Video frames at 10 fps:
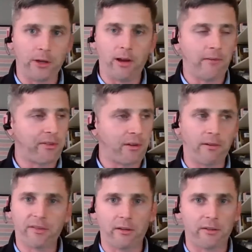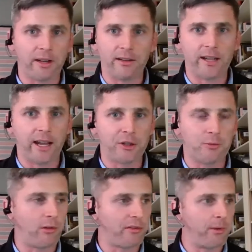You have soft skills and
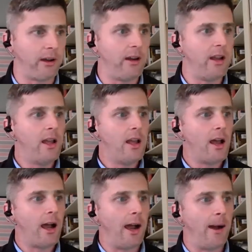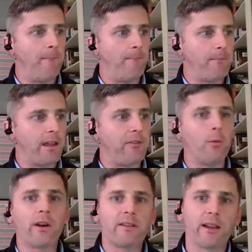intangibles, but um, if
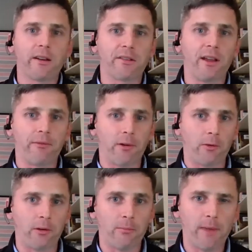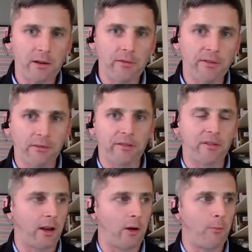you want to take it a step further, make yourself
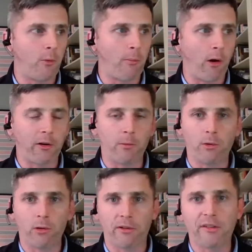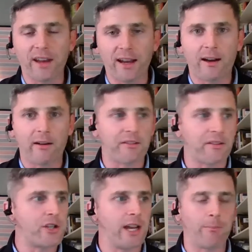just a little more marketable or stand out as
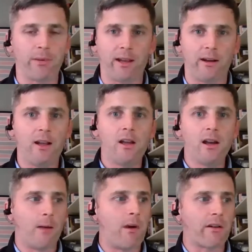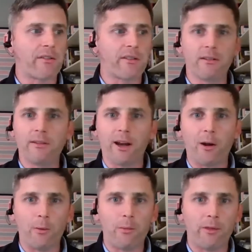a champion amongst you
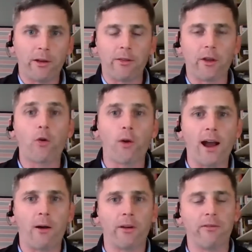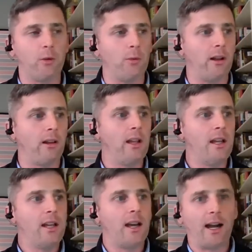know the the crowd, if you will.
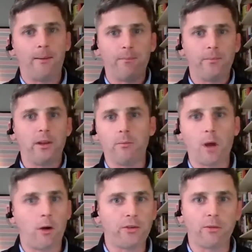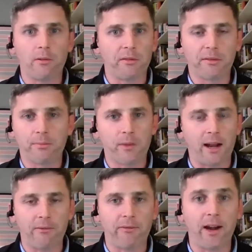Um, O2O's
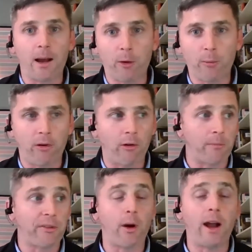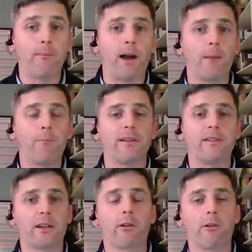got phenomenal programs, so I'm I'm
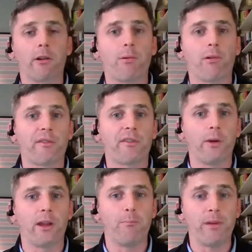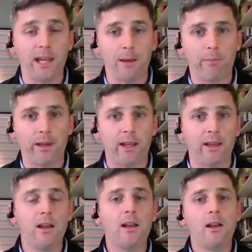particularly pursuing
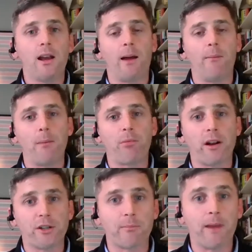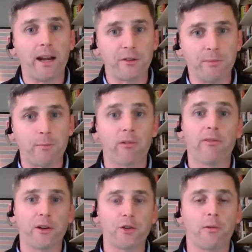PMP, uh, my project management
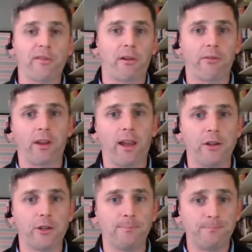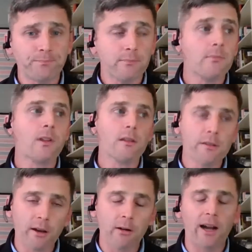professional certification.
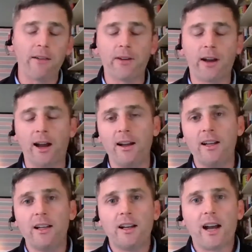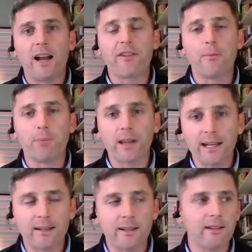So I've uh, I've
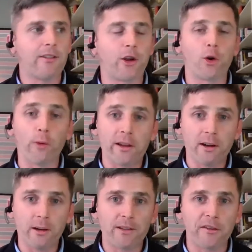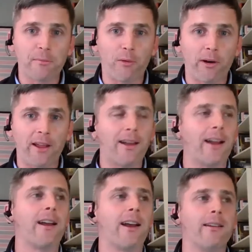completed the curriculum at this point.
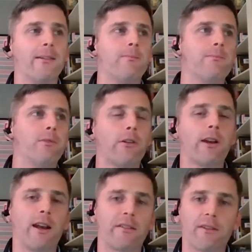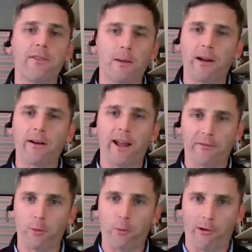I, I, I look at it as I've done about
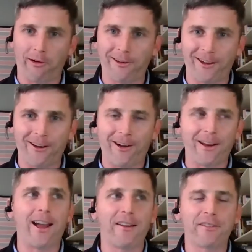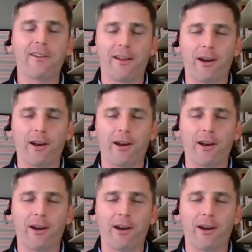half the work. You know, I, I still mm-hmm.